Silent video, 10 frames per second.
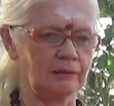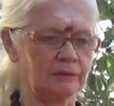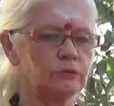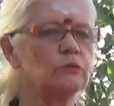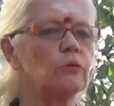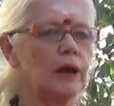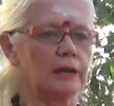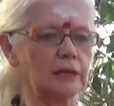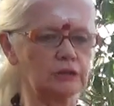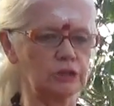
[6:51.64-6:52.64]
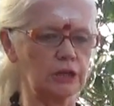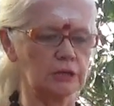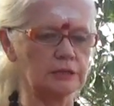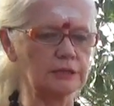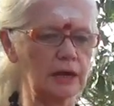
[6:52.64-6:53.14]
New energy
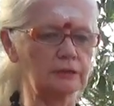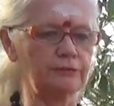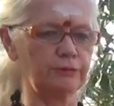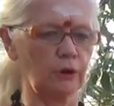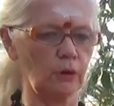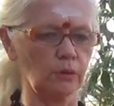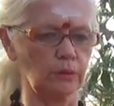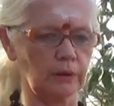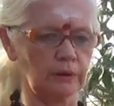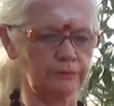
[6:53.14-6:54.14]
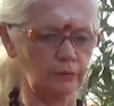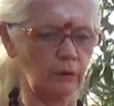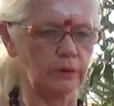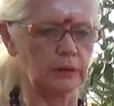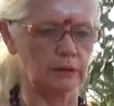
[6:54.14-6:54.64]
start
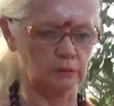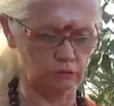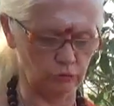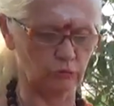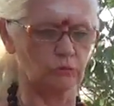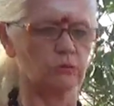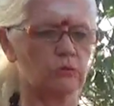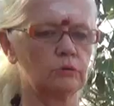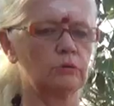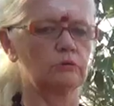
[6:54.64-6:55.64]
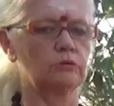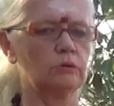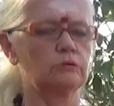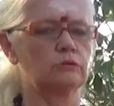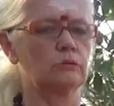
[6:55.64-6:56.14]
flowing through
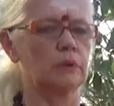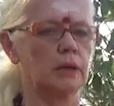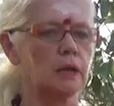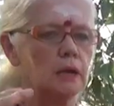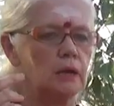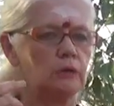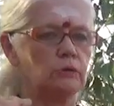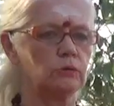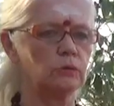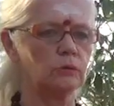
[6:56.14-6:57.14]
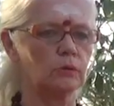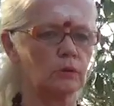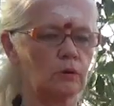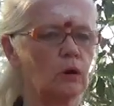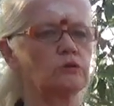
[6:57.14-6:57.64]
me, new
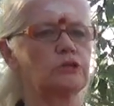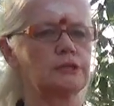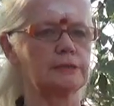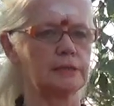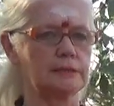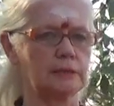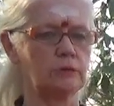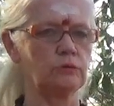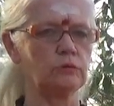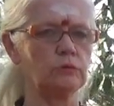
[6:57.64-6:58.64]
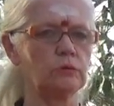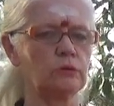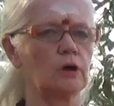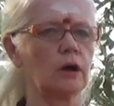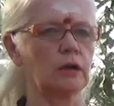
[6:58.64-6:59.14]
consciousness, new
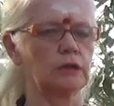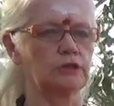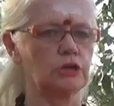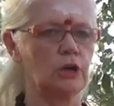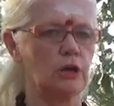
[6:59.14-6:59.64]
knowledge.